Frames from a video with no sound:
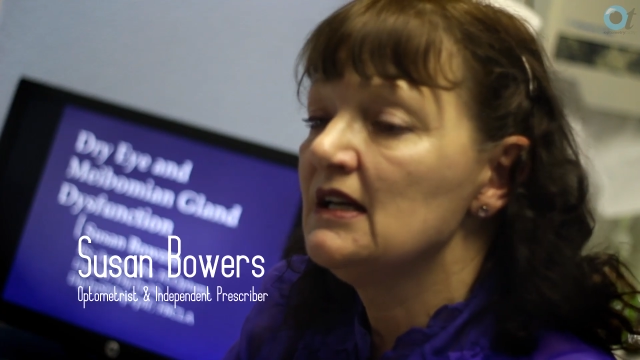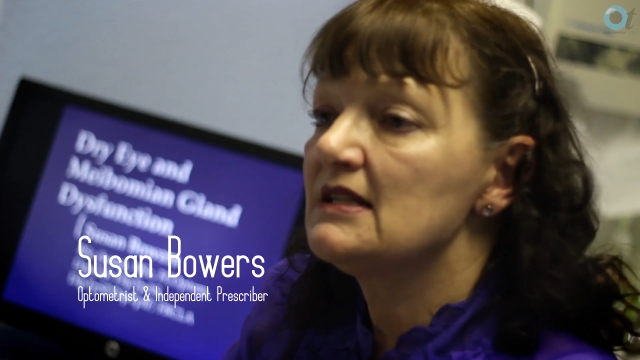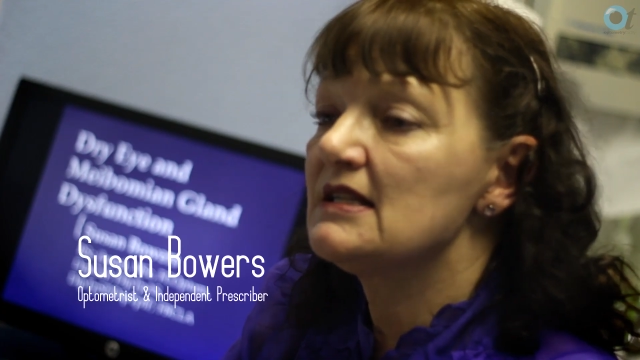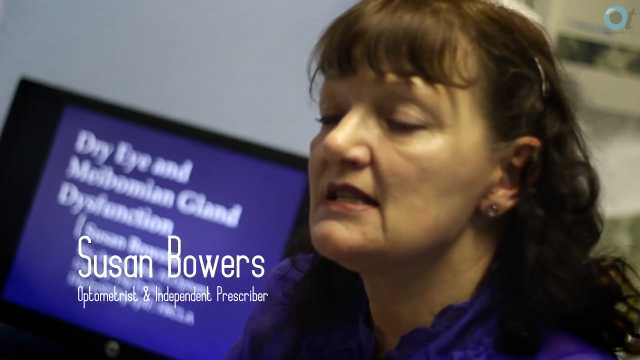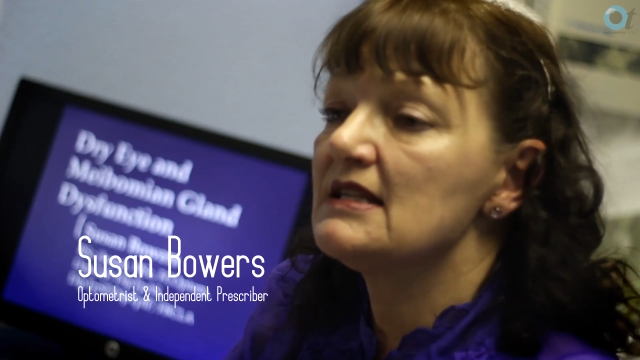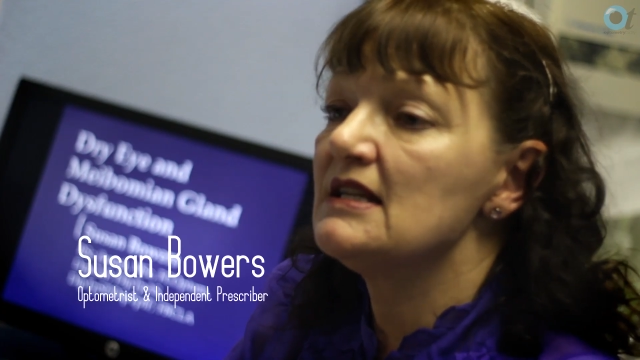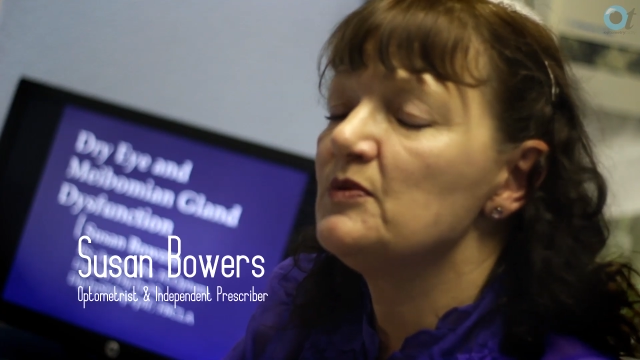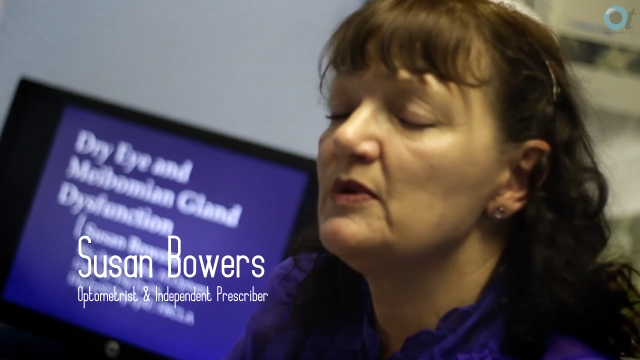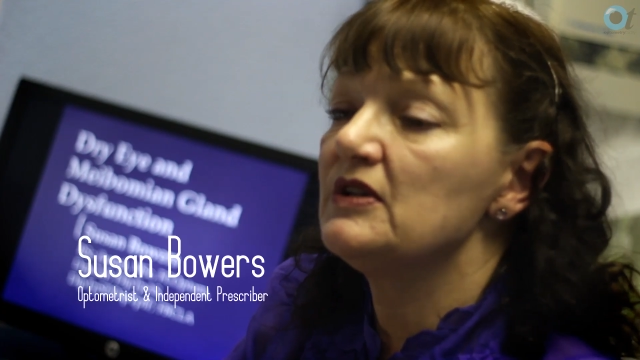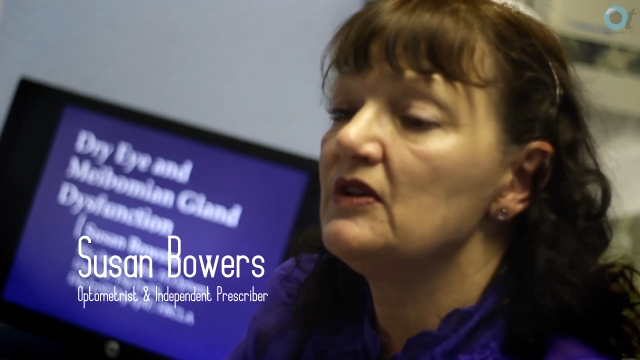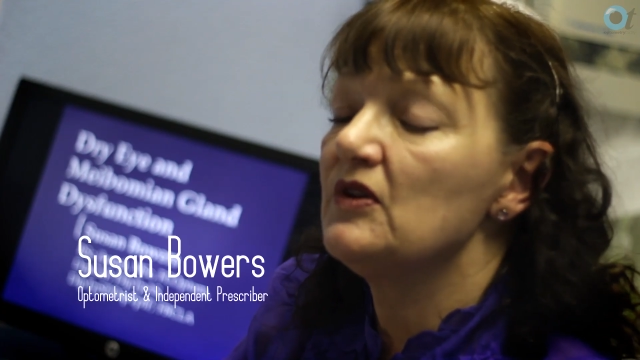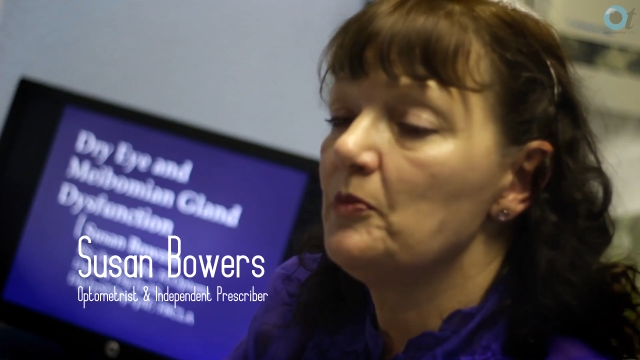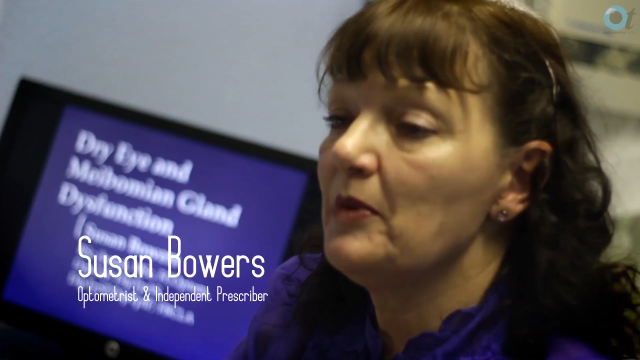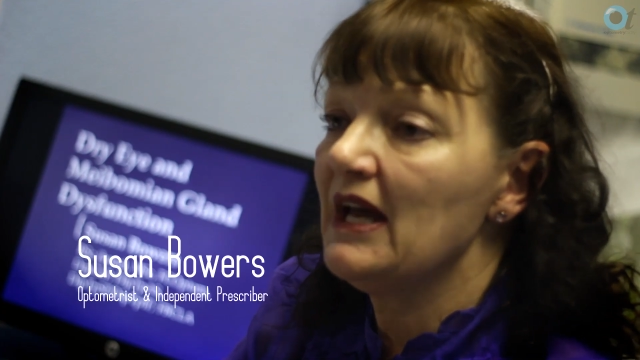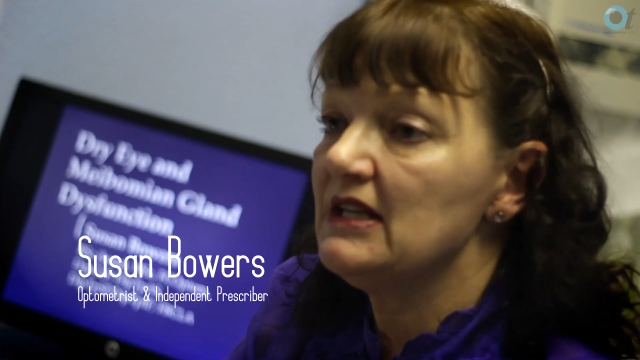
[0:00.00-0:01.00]
to see whether
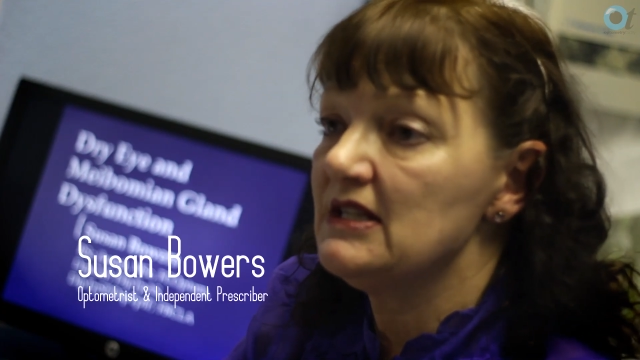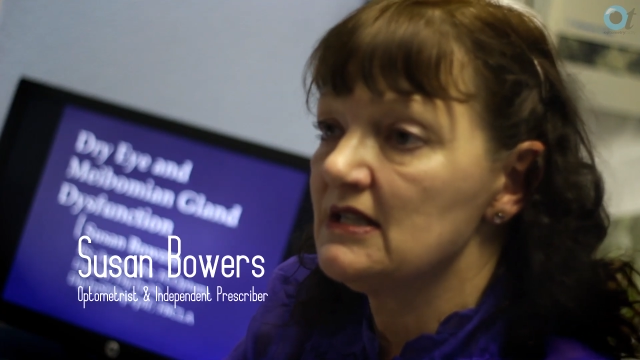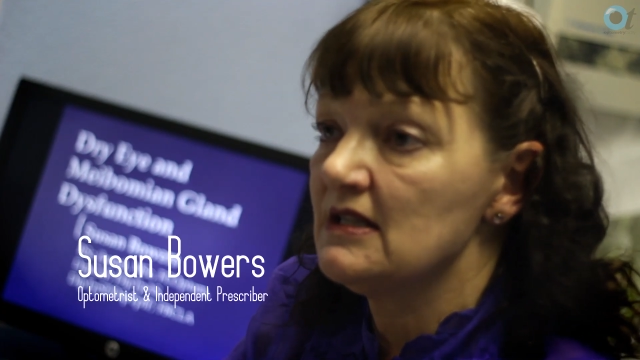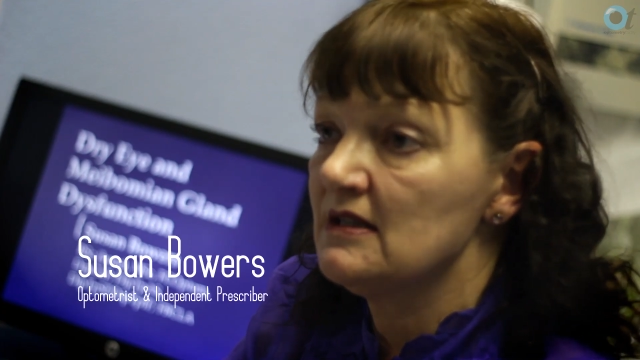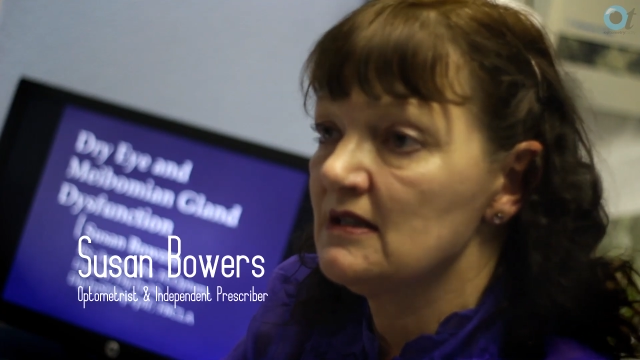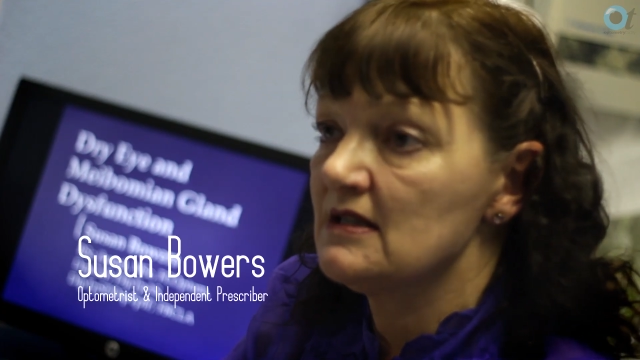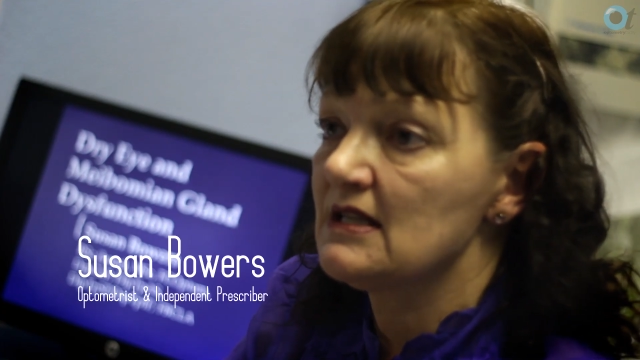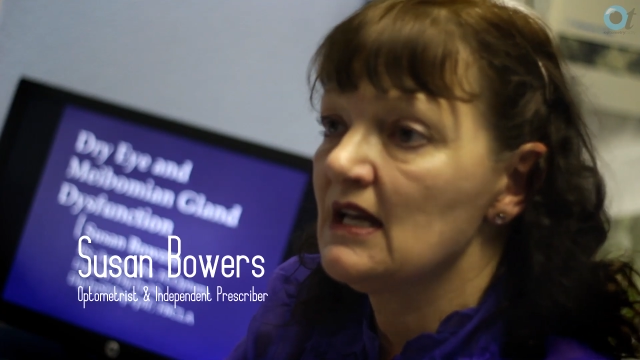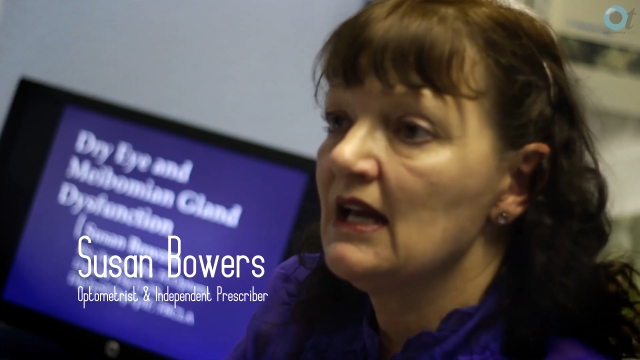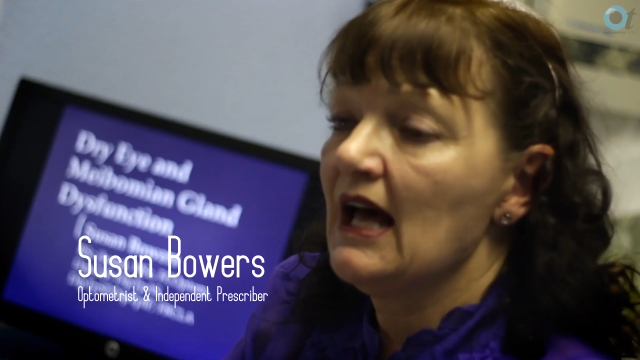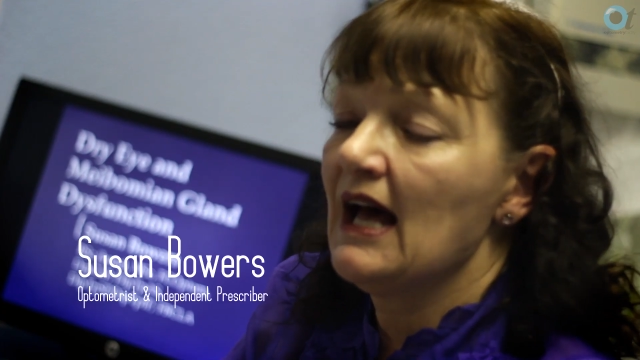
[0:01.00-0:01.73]
the patient